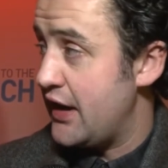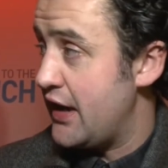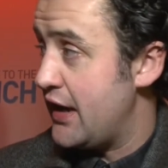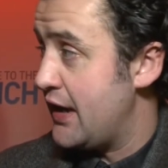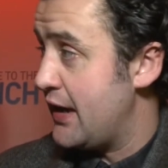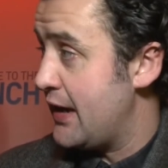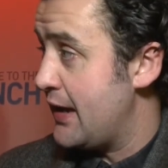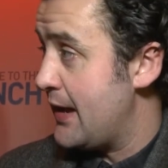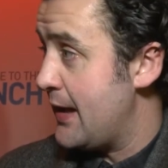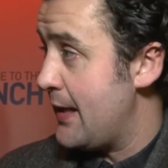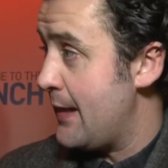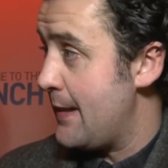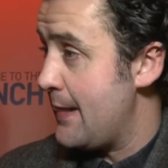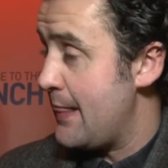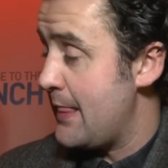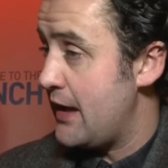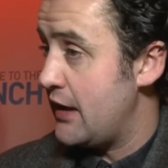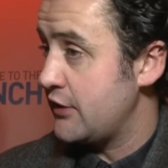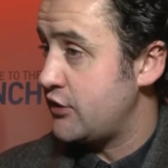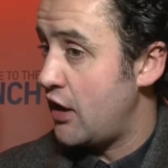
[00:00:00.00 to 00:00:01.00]
Uh,
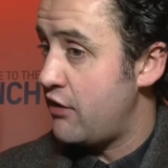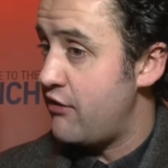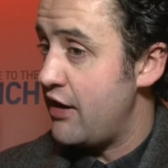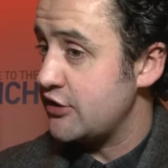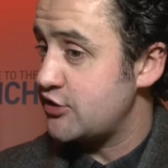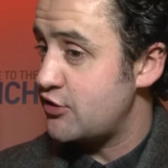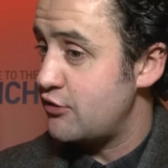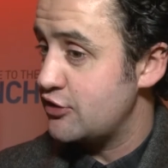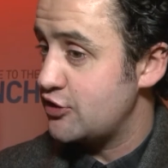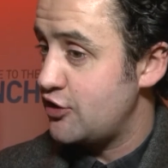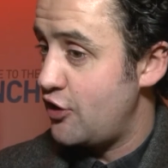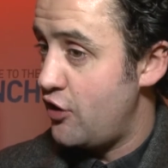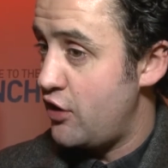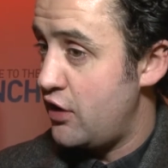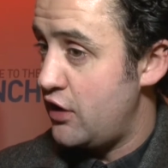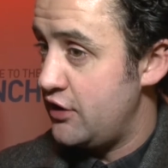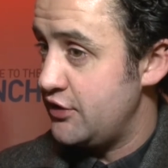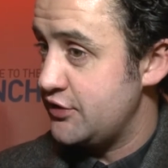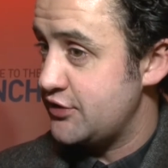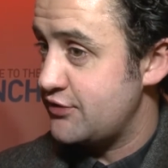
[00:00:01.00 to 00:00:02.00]
a director as
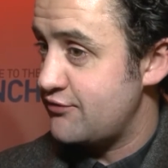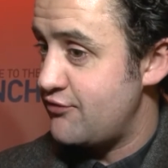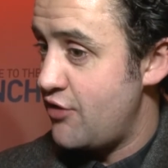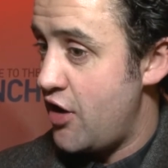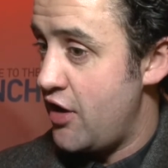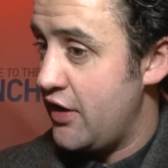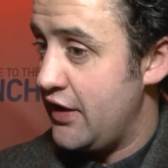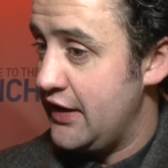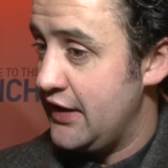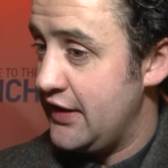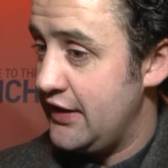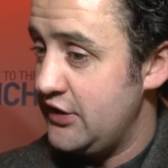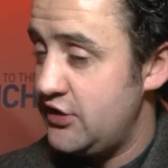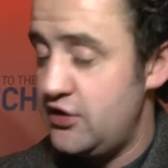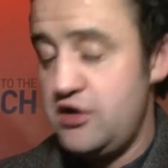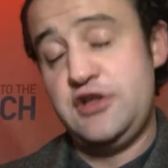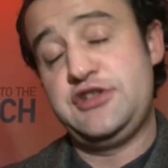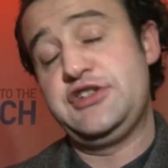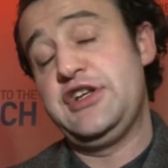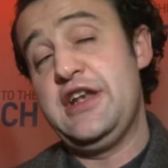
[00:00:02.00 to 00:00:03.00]
loyal as Ronnie. and he
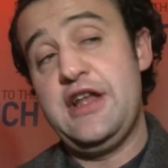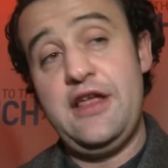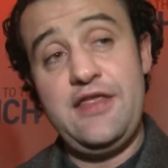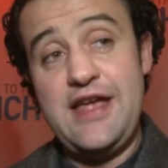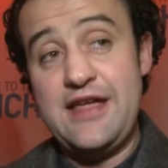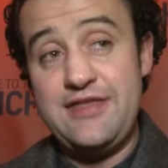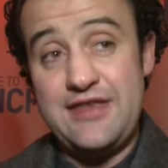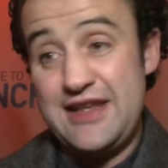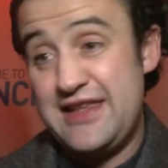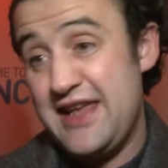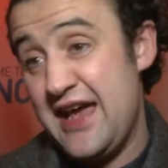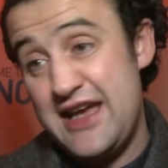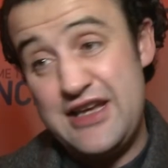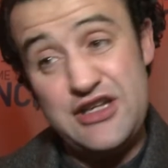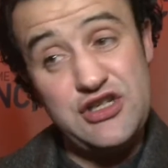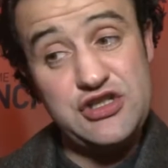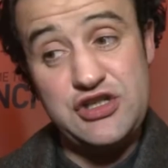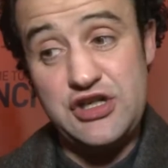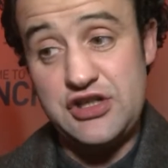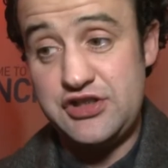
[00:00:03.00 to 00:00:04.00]
listen. At the end of the day,
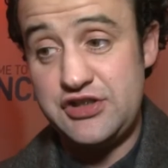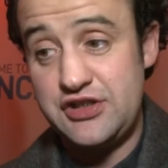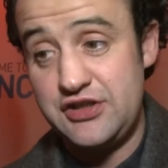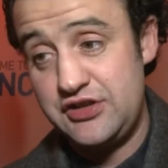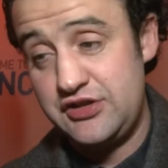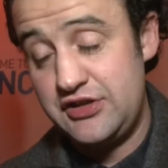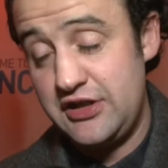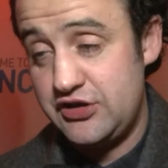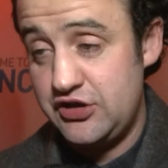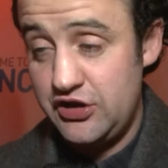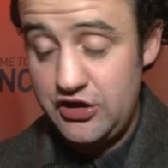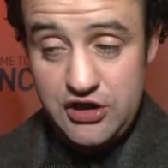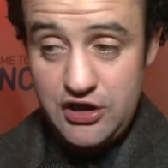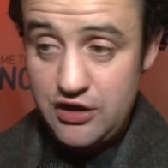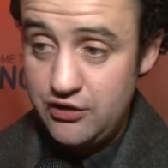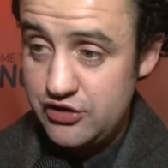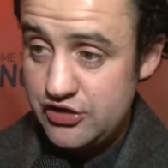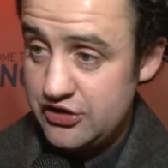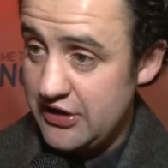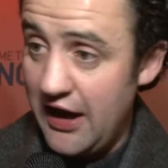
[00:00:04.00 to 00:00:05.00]
he's just a, such a
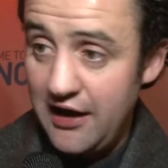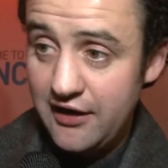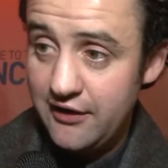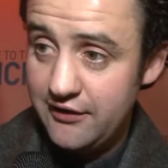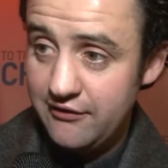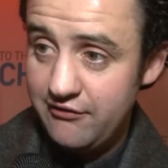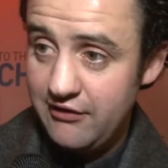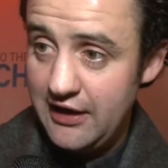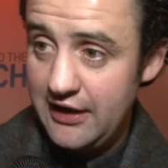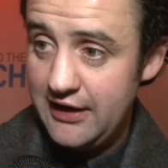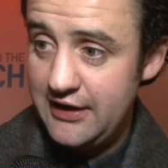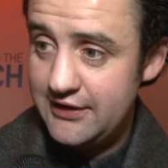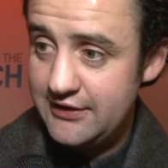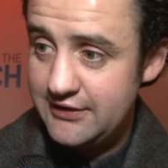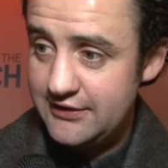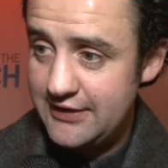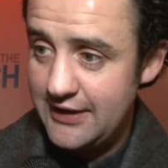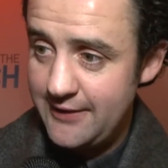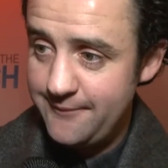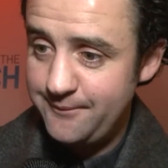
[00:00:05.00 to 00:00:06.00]
huge talent, really.
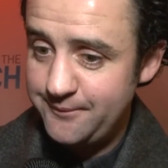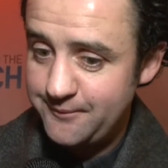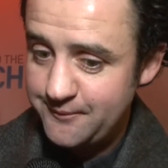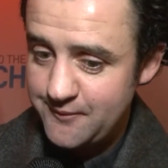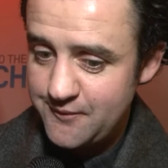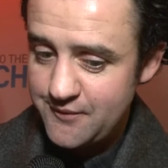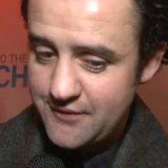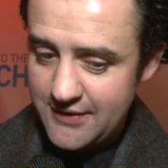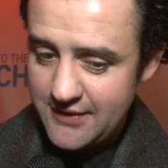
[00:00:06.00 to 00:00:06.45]
And um,